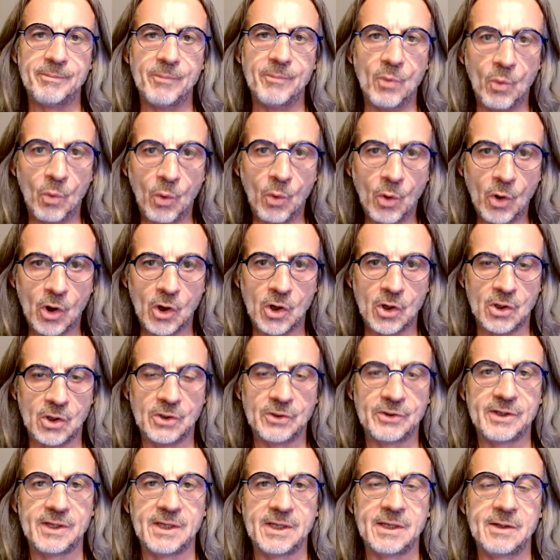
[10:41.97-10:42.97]
world
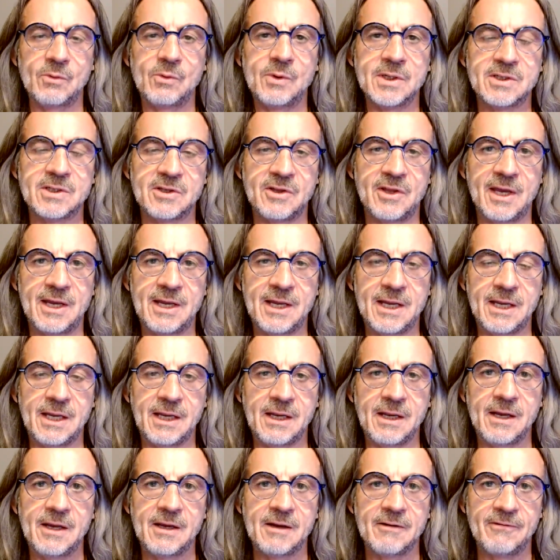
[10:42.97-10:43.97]
in which they
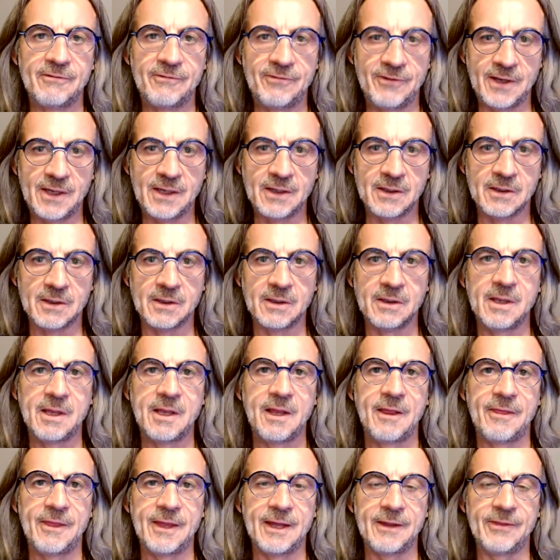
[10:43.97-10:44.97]
feel
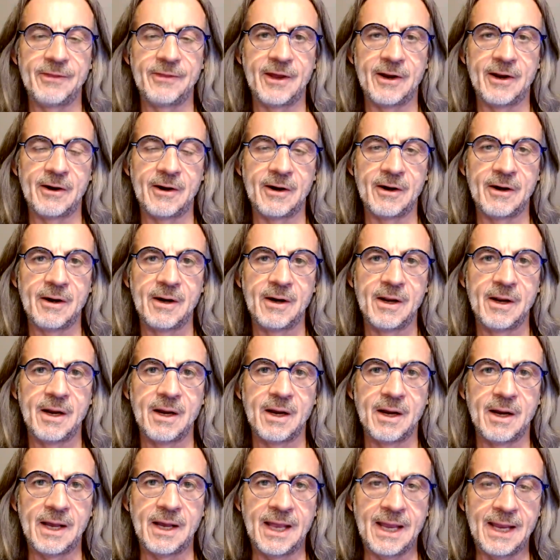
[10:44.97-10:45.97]
that they're
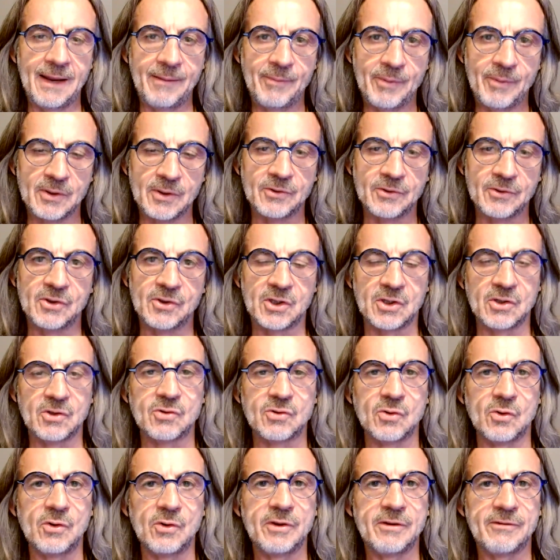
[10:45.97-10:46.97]
able to
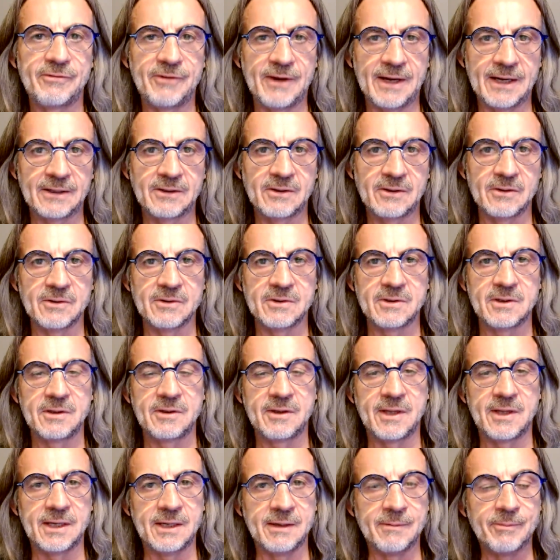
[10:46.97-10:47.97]
control the factors
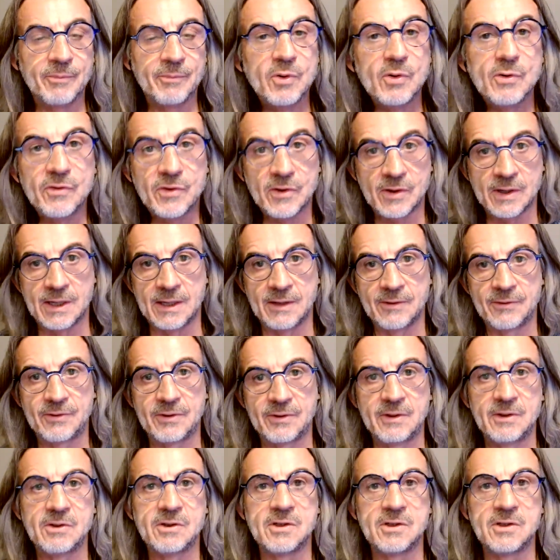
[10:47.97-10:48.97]
that improve their health
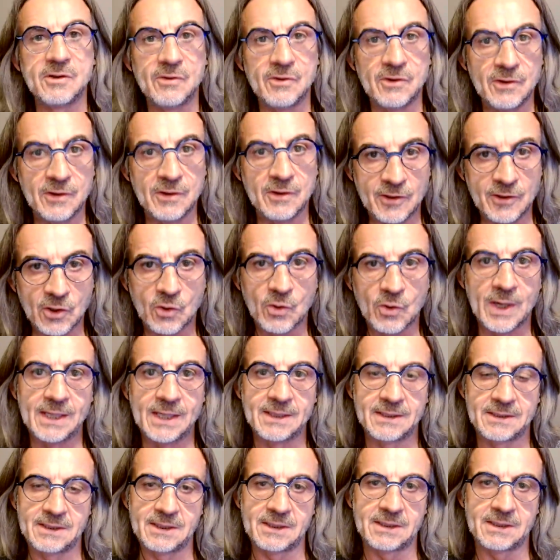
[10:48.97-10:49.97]
to the
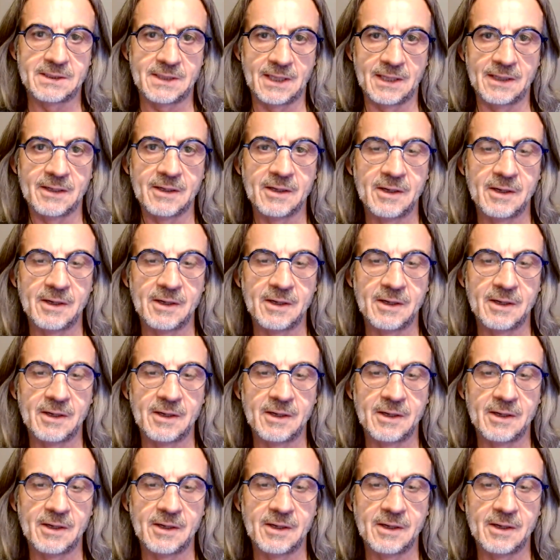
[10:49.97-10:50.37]
greatest extent.